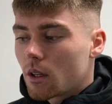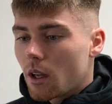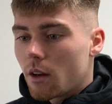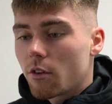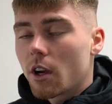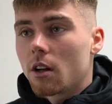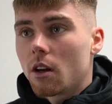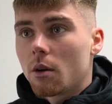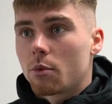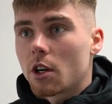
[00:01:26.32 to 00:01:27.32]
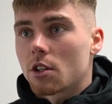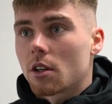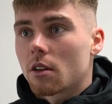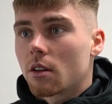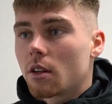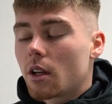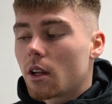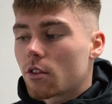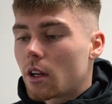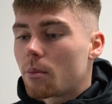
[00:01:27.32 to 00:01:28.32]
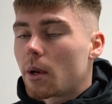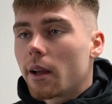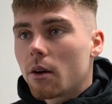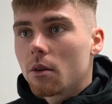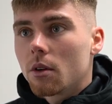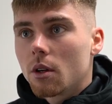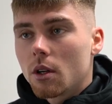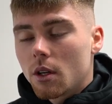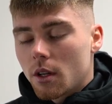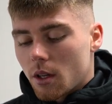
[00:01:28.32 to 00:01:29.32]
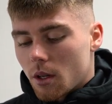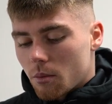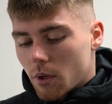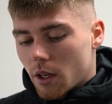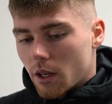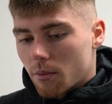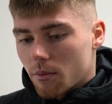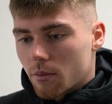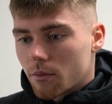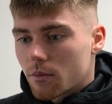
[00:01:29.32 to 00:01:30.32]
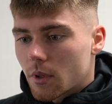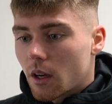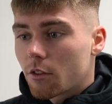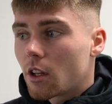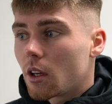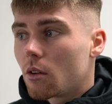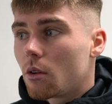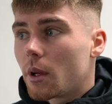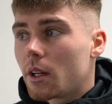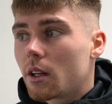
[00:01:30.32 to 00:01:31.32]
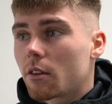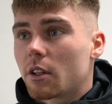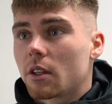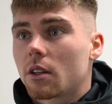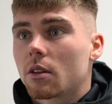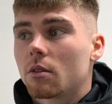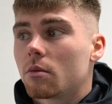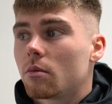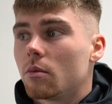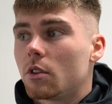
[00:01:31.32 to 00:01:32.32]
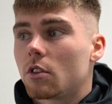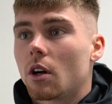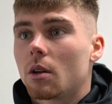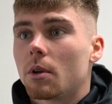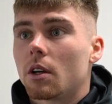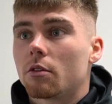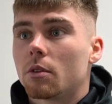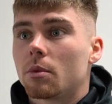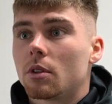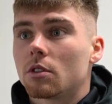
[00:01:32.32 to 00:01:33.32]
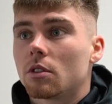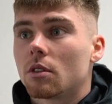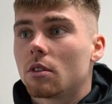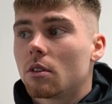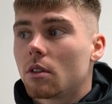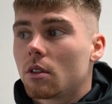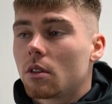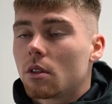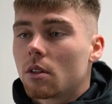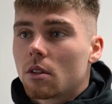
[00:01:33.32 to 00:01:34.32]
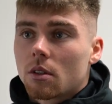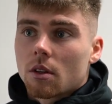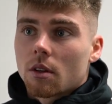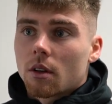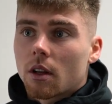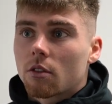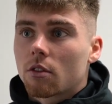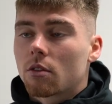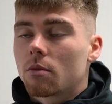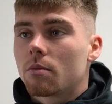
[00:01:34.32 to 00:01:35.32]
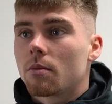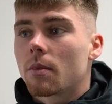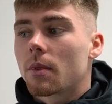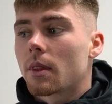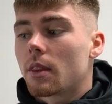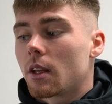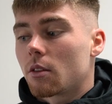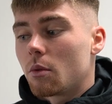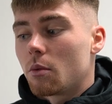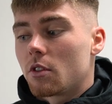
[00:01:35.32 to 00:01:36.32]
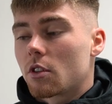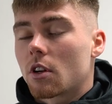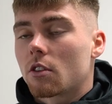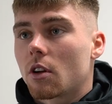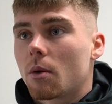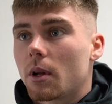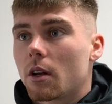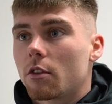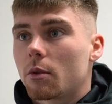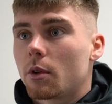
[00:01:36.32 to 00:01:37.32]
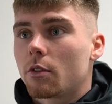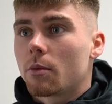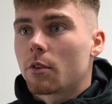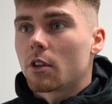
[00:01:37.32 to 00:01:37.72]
invited a lot of pressure, trying to play out. But after the goal went in, I think we started to play our football, so that's what we just got to start playing our football from the